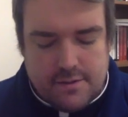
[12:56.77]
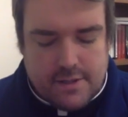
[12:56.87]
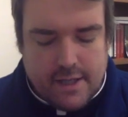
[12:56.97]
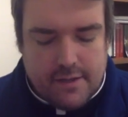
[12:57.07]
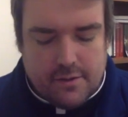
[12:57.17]

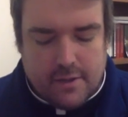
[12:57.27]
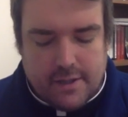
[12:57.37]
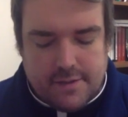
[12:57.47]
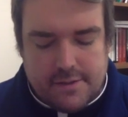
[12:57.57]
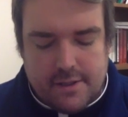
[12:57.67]
sign of the
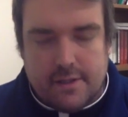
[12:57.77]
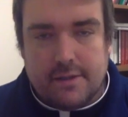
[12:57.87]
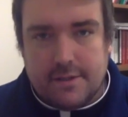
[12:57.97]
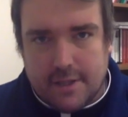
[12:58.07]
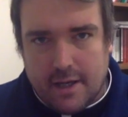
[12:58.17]
cross there at
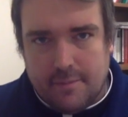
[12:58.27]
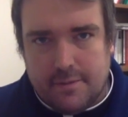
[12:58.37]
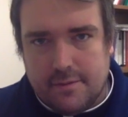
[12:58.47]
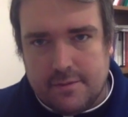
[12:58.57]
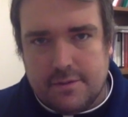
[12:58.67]
the top.
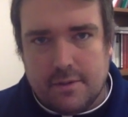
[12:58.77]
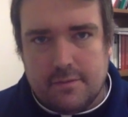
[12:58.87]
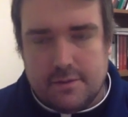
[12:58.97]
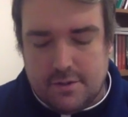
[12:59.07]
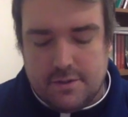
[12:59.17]
So
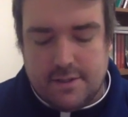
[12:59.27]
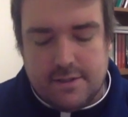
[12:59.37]
it's just as